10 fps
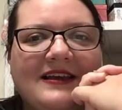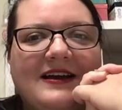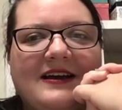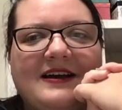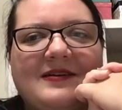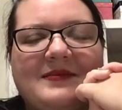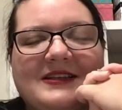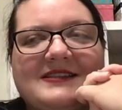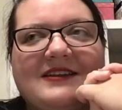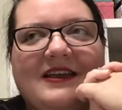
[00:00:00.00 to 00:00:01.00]

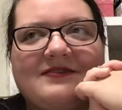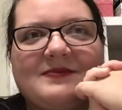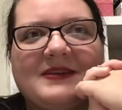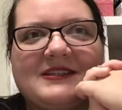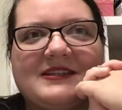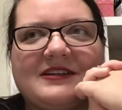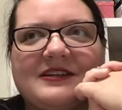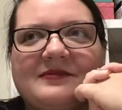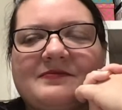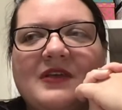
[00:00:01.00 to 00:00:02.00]
I still have to make
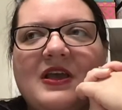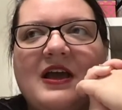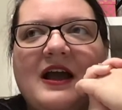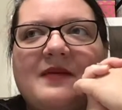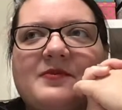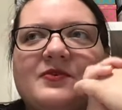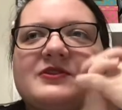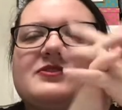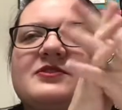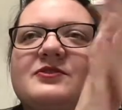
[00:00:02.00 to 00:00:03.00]
dinner. I'm
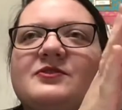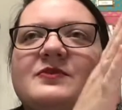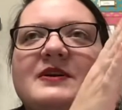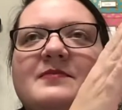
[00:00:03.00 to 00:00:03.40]
going to